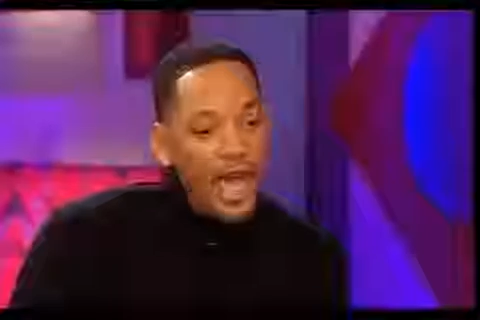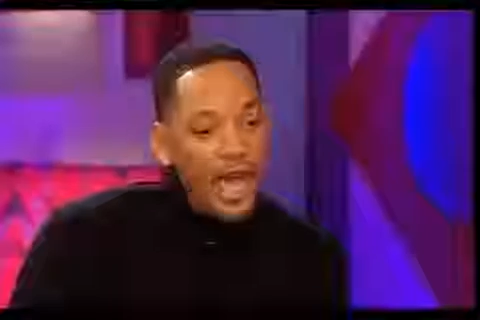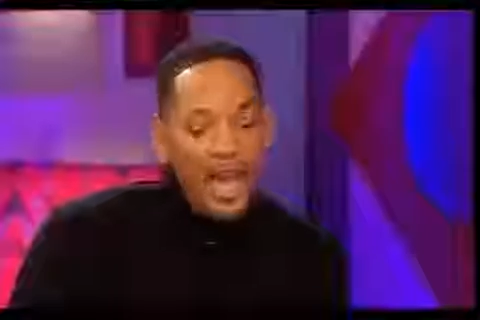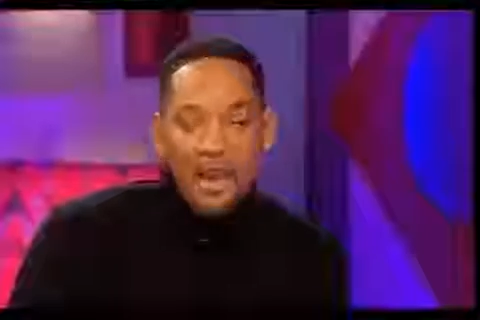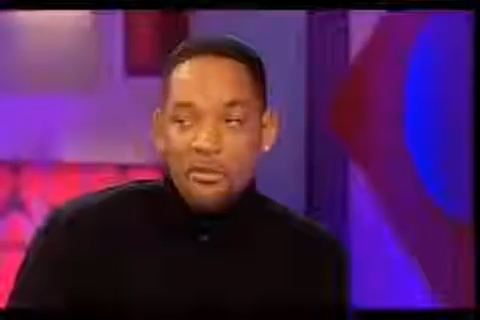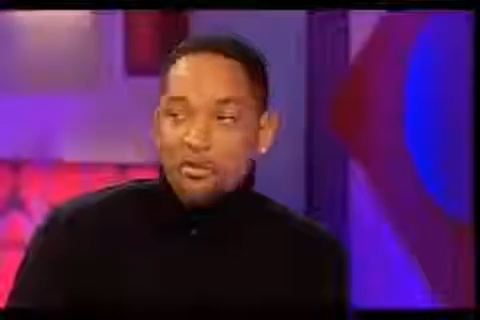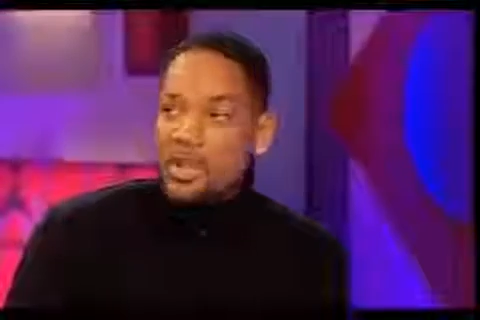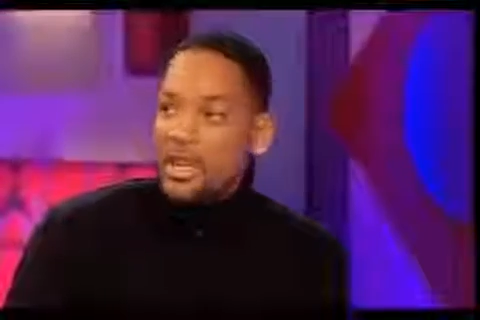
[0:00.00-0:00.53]
I,
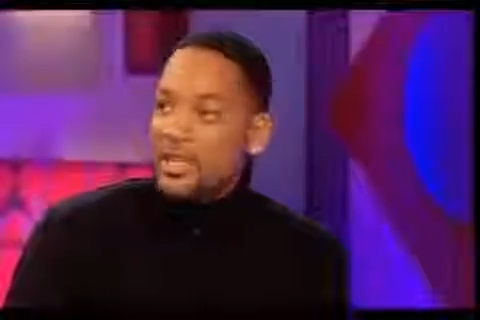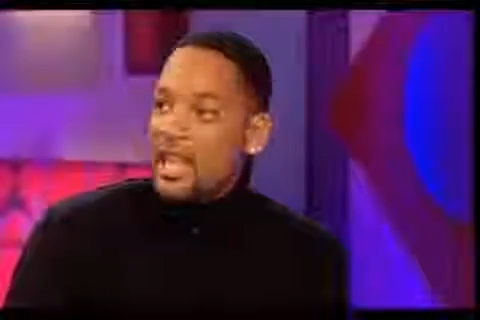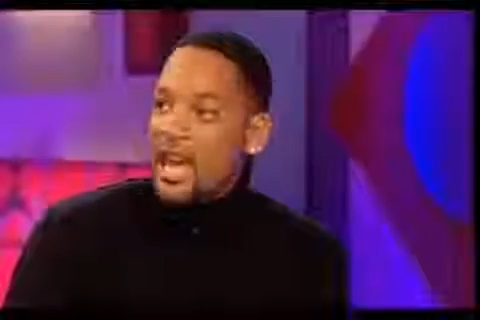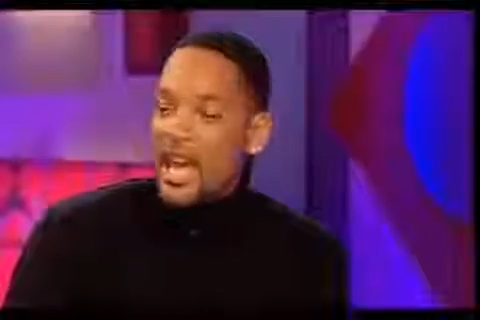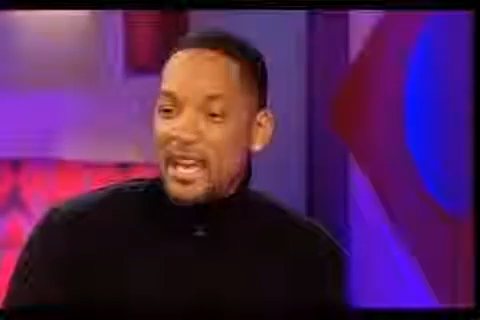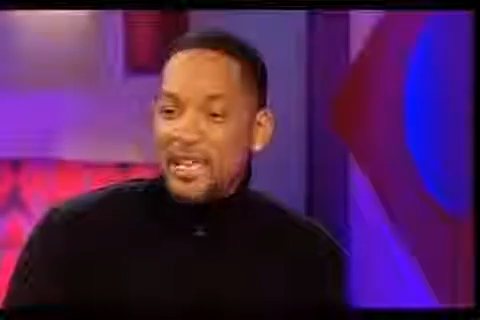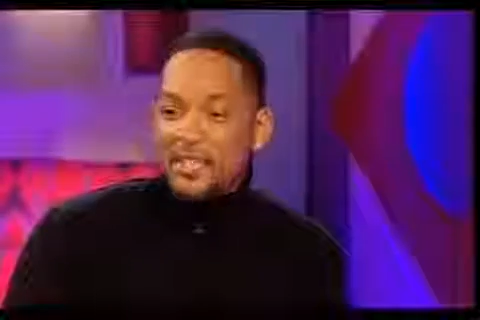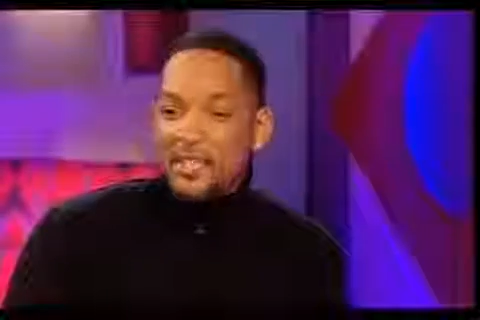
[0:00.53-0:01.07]
I
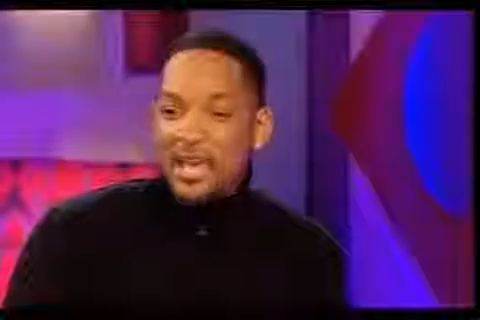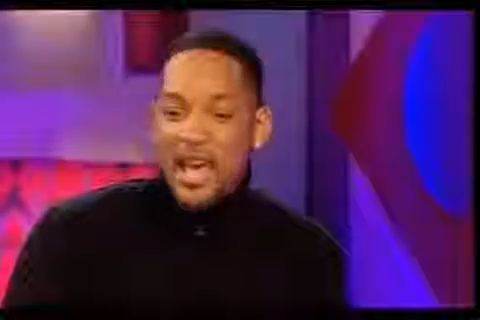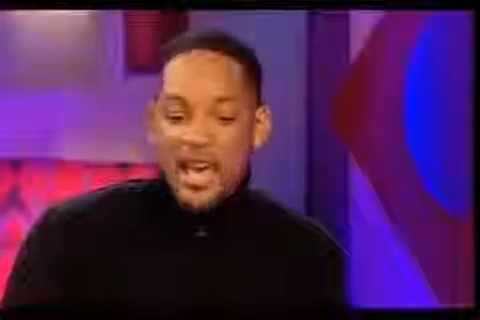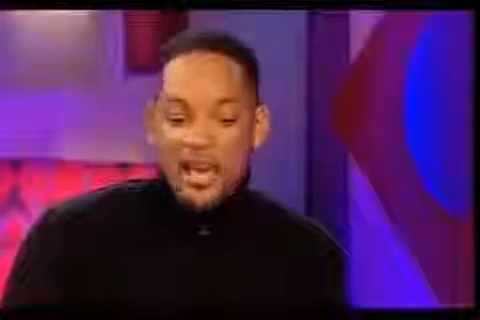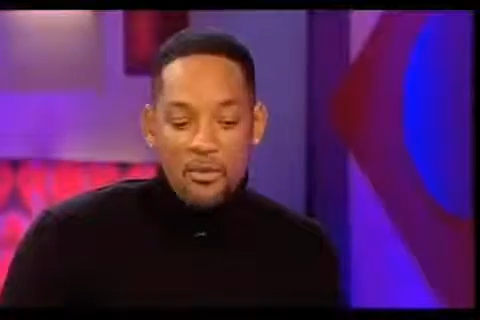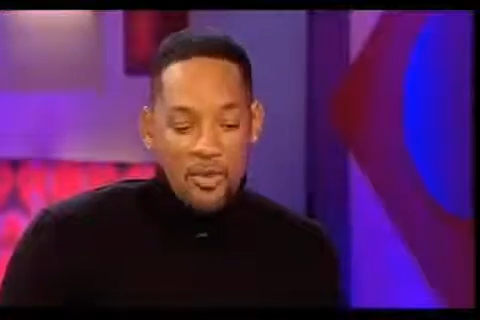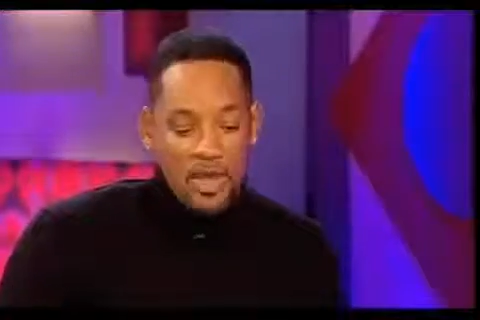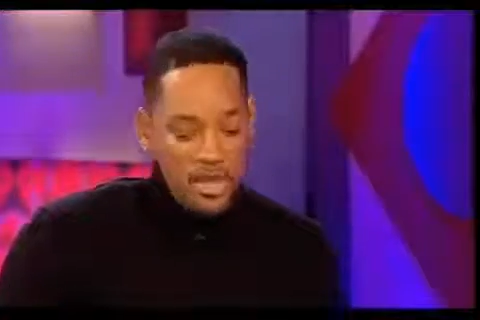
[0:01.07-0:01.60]
realized
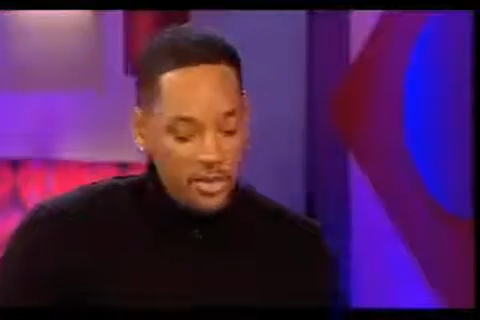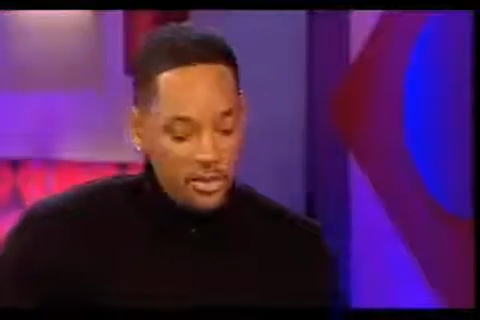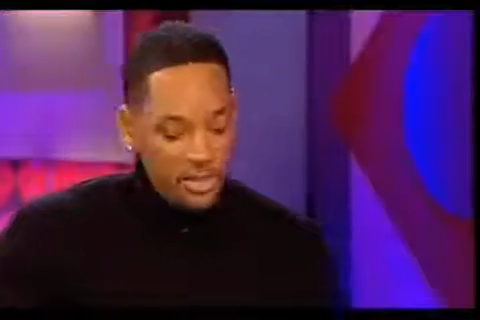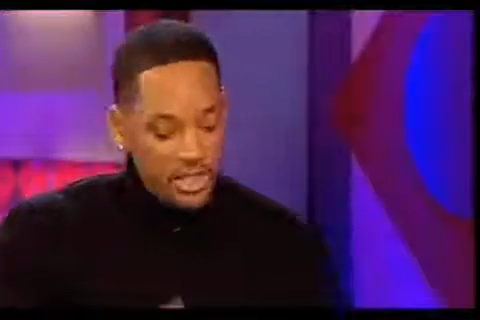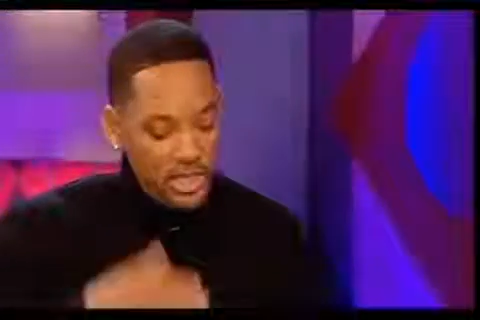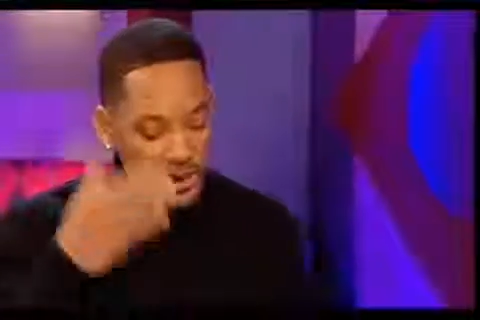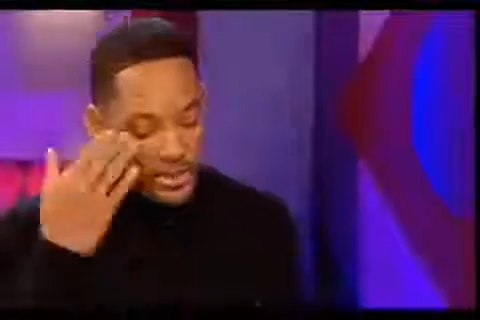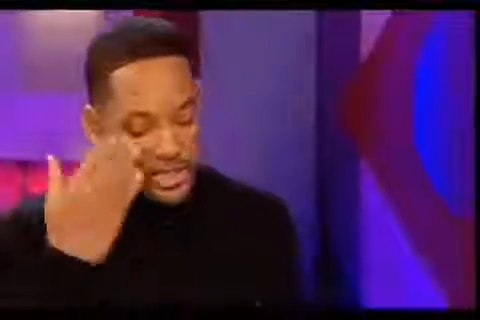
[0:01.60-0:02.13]
that when
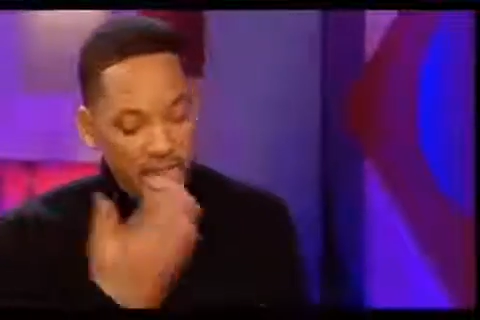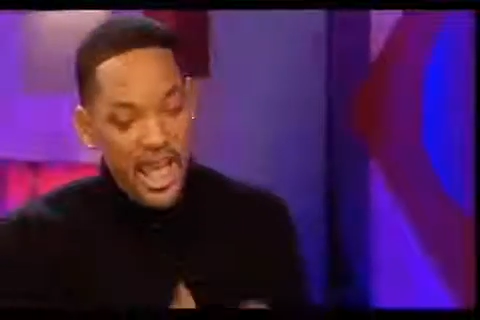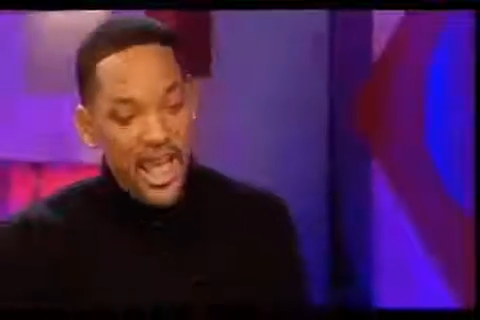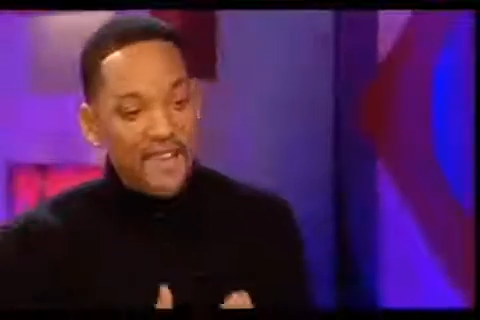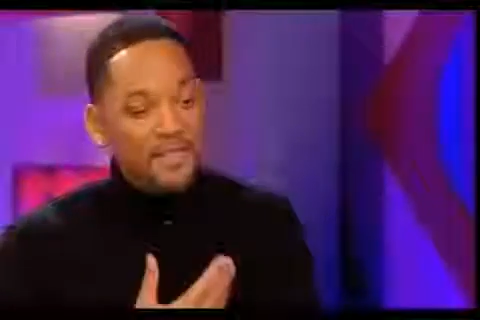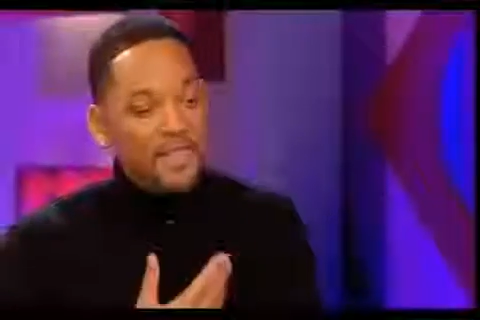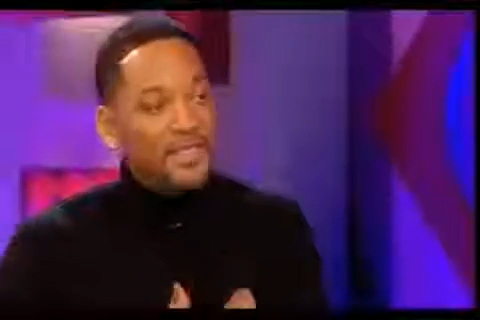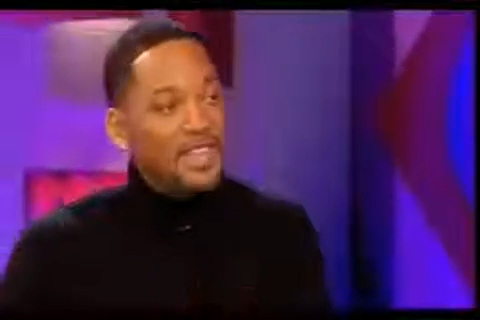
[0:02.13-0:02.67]
to to
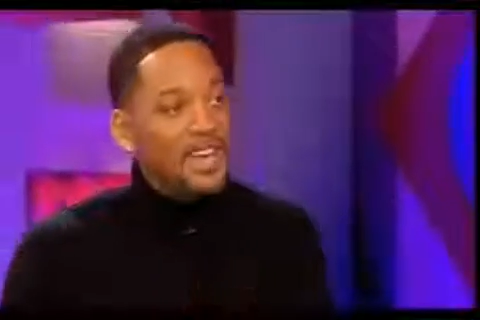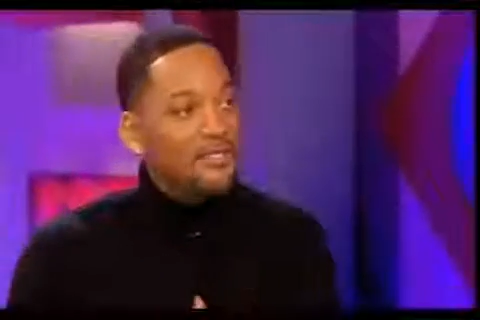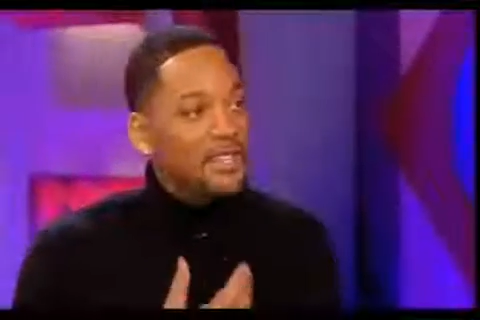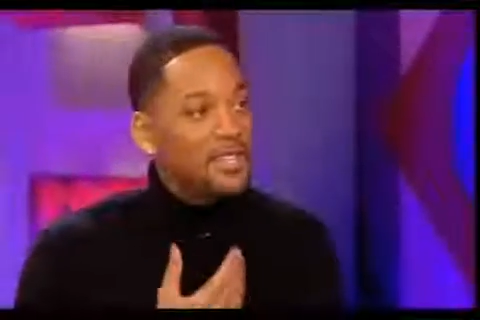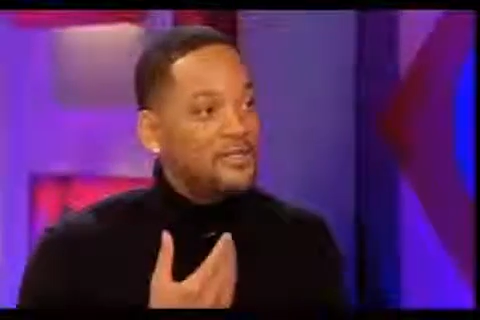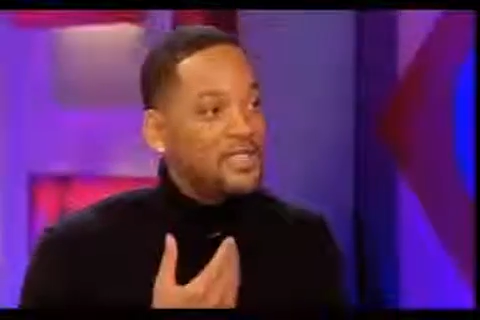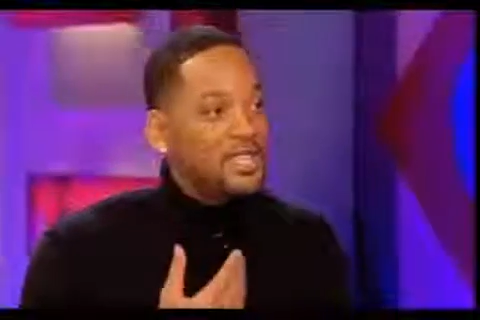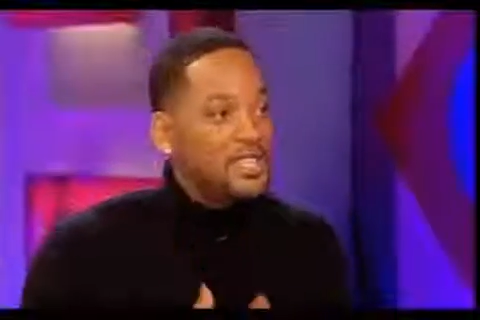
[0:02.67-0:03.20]
have the
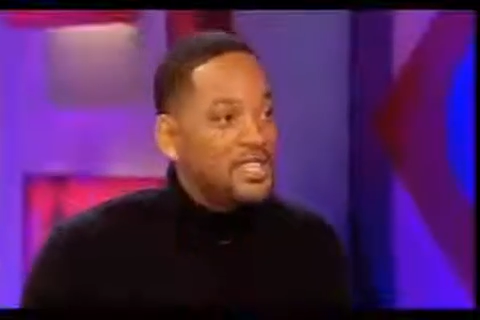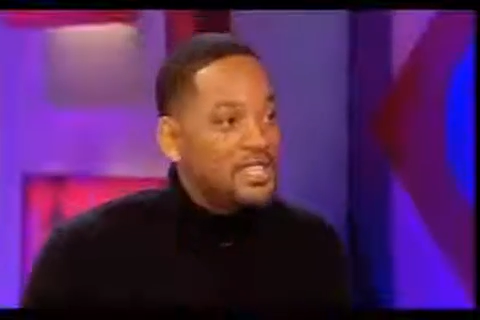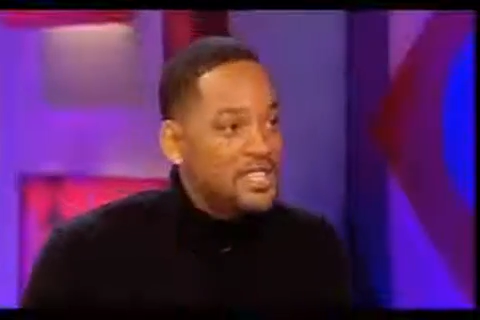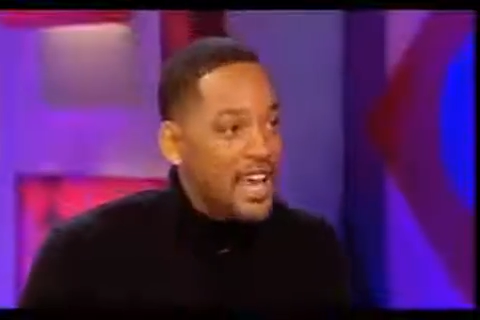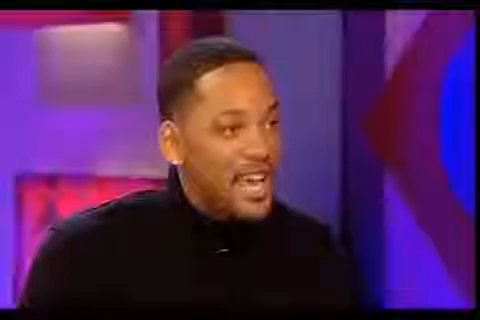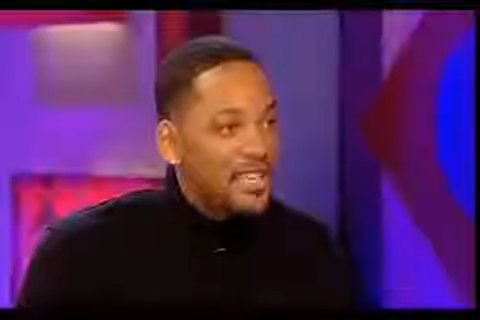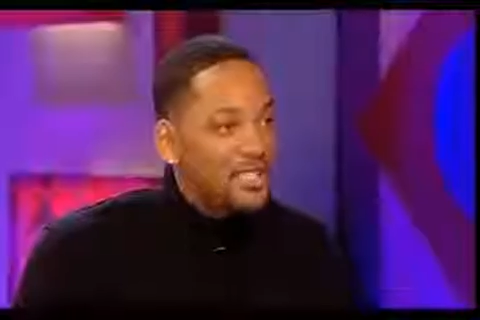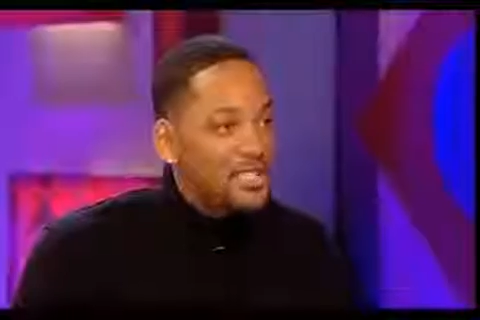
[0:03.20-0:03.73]
level of
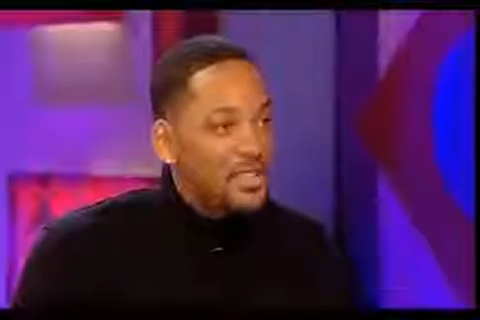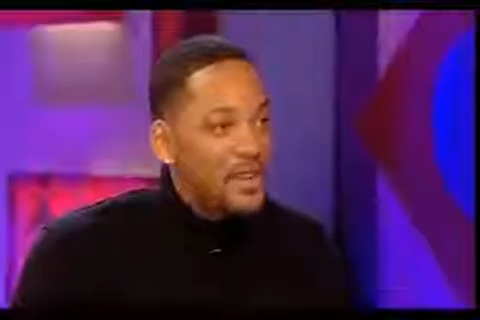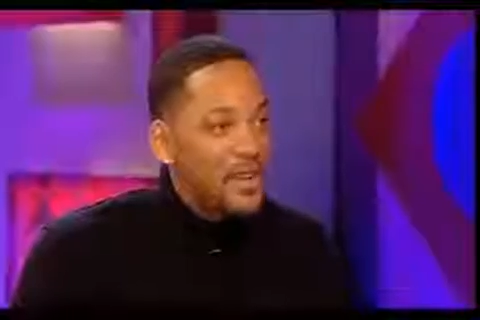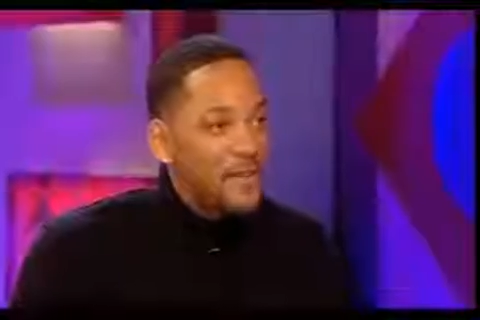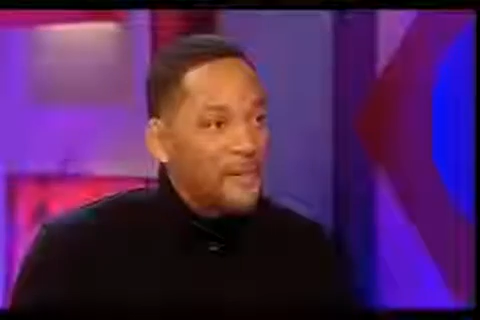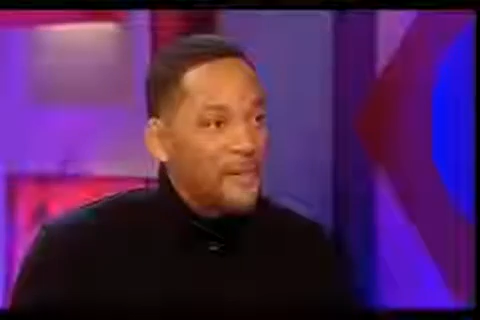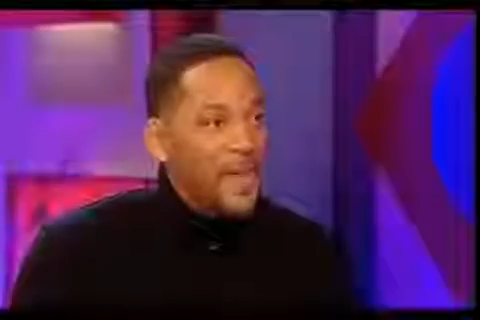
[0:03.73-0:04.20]
success